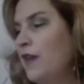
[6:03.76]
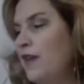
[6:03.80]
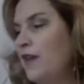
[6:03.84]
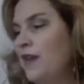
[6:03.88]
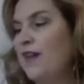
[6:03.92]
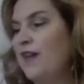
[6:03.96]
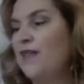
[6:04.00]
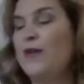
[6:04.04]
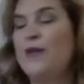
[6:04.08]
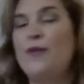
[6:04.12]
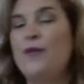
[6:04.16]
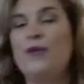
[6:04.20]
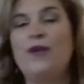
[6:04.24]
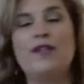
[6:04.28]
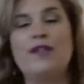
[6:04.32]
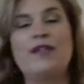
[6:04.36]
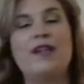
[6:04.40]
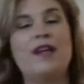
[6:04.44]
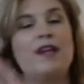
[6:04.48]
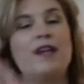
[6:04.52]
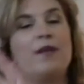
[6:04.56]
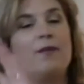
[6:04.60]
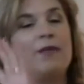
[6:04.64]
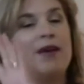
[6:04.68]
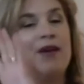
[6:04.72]
we will
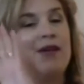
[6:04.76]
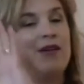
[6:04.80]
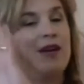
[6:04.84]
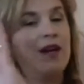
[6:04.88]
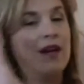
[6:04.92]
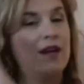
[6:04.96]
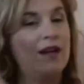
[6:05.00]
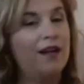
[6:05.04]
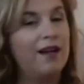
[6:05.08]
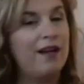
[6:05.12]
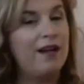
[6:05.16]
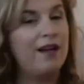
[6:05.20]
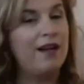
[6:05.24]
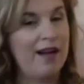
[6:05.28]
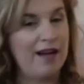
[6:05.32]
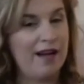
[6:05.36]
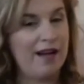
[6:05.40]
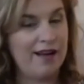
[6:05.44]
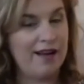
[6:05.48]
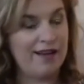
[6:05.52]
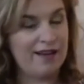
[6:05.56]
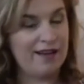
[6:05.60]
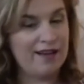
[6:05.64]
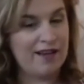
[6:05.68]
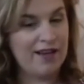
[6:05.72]
talk about
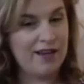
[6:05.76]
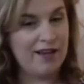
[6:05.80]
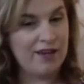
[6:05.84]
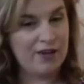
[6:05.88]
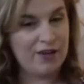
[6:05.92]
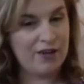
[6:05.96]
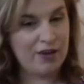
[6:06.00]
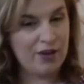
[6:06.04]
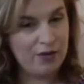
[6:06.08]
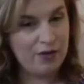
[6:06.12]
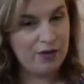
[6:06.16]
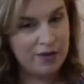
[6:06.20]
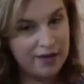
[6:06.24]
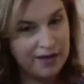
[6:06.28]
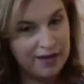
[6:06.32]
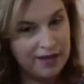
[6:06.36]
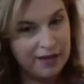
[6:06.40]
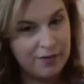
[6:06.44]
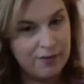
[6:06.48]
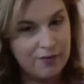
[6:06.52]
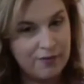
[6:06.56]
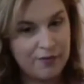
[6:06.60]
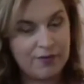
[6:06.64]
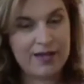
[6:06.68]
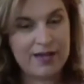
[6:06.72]
color coding
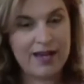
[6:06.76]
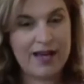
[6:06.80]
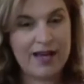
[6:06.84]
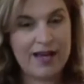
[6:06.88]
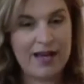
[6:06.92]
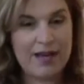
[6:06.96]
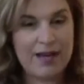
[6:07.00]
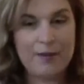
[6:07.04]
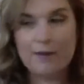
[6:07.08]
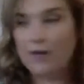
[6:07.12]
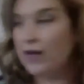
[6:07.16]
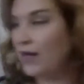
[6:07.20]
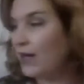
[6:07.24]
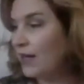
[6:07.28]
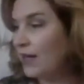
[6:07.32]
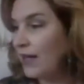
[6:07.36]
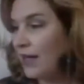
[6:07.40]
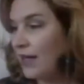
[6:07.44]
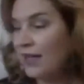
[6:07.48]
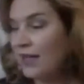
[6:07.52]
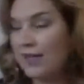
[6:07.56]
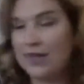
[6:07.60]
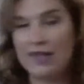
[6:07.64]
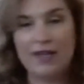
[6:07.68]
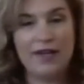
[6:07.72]
and time
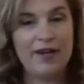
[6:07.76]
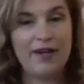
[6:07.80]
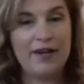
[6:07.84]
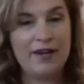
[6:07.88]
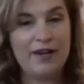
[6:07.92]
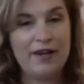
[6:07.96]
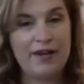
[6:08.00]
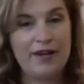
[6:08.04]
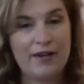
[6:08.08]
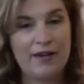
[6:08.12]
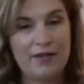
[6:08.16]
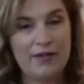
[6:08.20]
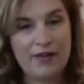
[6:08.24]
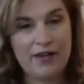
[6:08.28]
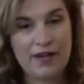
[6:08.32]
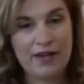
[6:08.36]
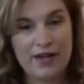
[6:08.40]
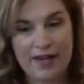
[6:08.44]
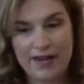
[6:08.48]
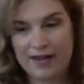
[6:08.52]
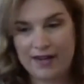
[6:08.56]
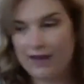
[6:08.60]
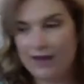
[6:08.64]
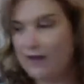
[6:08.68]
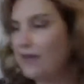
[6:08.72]
blocking on another
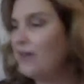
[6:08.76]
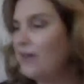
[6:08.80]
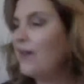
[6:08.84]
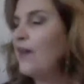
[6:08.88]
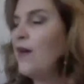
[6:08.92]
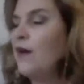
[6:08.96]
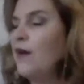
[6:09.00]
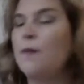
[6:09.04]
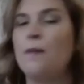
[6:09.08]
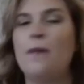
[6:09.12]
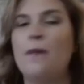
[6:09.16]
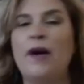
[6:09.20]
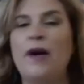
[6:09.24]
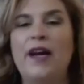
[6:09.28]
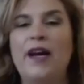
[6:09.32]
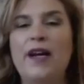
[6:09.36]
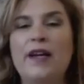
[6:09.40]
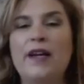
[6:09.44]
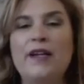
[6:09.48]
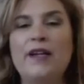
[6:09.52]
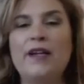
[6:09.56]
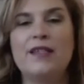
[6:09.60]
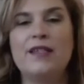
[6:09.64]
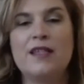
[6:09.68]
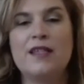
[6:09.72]
day,
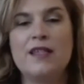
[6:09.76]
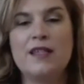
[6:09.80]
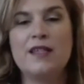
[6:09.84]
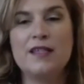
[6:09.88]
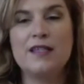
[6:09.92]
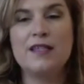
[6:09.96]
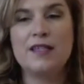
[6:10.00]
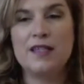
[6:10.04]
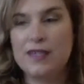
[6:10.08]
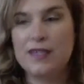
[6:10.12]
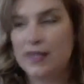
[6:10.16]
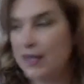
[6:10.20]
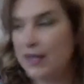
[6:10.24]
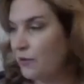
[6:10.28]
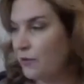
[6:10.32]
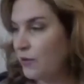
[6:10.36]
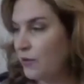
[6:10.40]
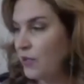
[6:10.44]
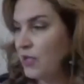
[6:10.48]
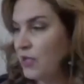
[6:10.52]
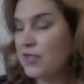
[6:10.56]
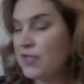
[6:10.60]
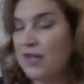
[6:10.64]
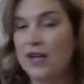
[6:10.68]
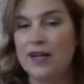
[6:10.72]
but today we're
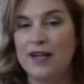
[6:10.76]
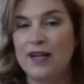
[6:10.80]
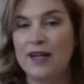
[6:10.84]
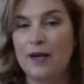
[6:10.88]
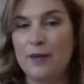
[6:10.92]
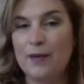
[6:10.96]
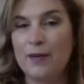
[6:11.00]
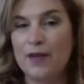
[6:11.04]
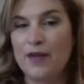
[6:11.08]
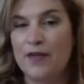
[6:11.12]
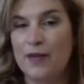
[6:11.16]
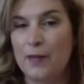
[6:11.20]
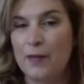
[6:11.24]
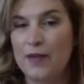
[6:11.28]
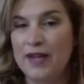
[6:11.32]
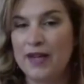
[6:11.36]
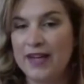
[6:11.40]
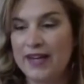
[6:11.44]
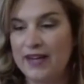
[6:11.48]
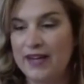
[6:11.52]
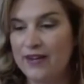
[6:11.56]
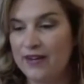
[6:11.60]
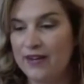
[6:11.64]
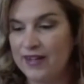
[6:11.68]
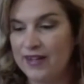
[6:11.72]
just talking about the
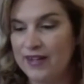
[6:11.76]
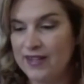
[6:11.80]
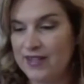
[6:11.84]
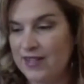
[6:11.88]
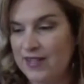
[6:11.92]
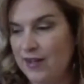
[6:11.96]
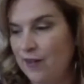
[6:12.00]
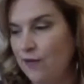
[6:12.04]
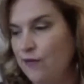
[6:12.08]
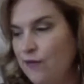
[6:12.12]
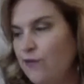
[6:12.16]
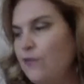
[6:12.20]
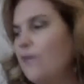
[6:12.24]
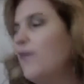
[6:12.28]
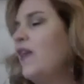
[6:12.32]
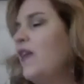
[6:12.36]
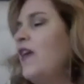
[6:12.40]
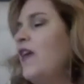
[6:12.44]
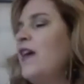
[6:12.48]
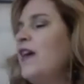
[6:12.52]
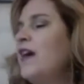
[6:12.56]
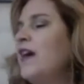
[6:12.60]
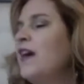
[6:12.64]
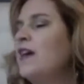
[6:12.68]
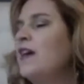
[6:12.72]
planner itself,
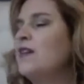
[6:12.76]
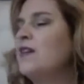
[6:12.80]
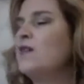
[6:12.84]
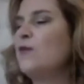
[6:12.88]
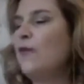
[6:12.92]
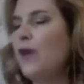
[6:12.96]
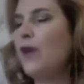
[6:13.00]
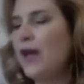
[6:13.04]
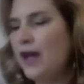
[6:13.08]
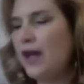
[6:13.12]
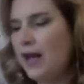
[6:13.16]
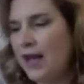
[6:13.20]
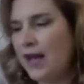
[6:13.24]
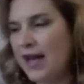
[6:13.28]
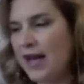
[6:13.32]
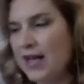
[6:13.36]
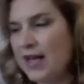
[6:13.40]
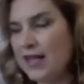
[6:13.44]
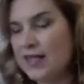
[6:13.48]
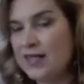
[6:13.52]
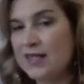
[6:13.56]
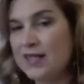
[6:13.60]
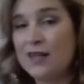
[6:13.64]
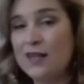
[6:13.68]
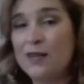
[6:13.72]
as well
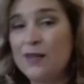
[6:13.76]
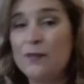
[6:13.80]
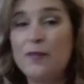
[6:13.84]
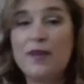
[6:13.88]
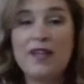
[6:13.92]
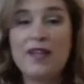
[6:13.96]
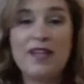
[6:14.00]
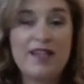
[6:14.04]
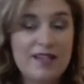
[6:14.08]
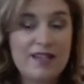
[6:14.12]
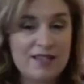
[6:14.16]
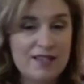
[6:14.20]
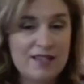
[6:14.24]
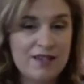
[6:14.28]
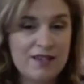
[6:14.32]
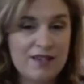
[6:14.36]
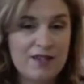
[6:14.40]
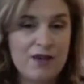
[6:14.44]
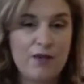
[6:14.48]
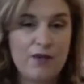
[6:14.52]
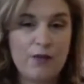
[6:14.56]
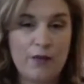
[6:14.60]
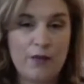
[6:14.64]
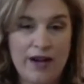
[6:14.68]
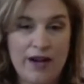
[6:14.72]
as a place to
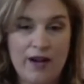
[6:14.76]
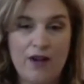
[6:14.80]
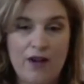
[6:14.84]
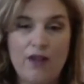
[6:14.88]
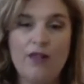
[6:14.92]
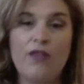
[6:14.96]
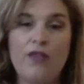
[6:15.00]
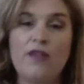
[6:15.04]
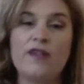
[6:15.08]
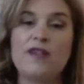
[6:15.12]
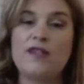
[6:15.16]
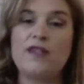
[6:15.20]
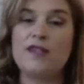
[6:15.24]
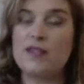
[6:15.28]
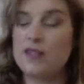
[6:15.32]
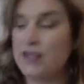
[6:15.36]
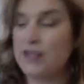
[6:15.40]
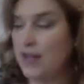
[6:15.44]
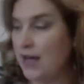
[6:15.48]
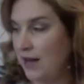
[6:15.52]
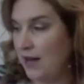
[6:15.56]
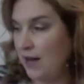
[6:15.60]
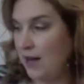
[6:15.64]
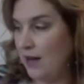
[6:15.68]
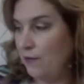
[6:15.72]
corral the
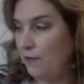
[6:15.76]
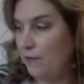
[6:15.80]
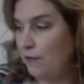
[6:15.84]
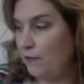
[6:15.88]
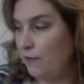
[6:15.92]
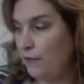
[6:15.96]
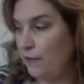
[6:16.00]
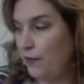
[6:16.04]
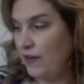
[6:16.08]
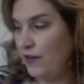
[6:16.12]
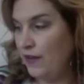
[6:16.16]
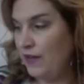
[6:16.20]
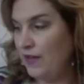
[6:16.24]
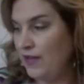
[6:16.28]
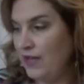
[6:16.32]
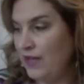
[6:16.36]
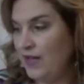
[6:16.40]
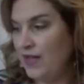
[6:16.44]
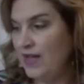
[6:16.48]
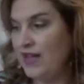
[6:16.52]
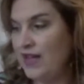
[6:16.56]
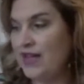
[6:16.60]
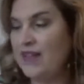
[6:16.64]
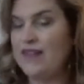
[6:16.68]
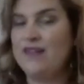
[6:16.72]
stuff
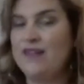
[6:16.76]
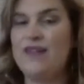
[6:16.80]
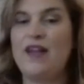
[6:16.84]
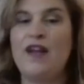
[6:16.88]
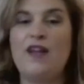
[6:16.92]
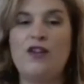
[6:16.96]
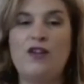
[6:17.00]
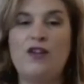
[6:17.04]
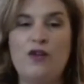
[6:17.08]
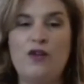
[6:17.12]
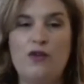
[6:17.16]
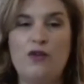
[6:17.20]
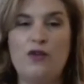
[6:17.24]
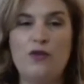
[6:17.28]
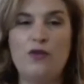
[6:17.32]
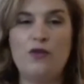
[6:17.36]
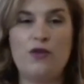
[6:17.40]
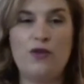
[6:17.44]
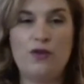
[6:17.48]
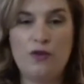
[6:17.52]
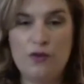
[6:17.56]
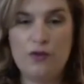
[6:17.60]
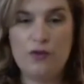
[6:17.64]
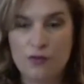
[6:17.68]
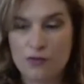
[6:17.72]
that you
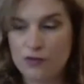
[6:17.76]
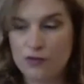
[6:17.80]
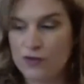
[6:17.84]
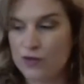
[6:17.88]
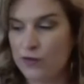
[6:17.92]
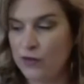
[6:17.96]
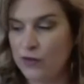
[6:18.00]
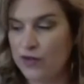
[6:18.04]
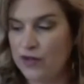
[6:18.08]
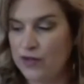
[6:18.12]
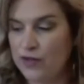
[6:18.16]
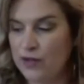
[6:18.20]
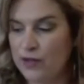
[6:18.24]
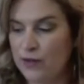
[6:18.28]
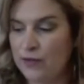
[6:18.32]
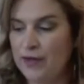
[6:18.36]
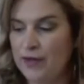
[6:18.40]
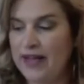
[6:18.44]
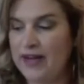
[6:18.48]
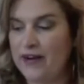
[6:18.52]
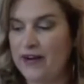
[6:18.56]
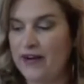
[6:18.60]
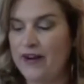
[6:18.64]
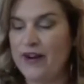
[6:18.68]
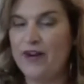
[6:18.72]
use with your
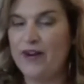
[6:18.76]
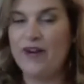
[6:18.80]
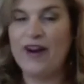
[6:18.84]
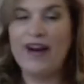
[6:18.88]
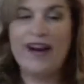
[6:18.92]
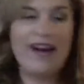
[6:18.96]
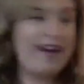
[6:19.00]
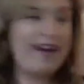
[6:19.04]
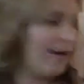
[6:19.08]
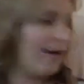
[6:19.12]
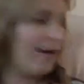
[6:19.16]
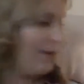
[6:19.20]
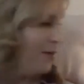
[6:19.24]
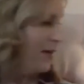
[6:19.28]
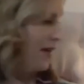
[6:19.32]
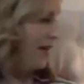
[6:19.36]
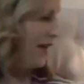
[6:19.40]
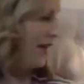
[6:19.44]
planner. Now, I happen to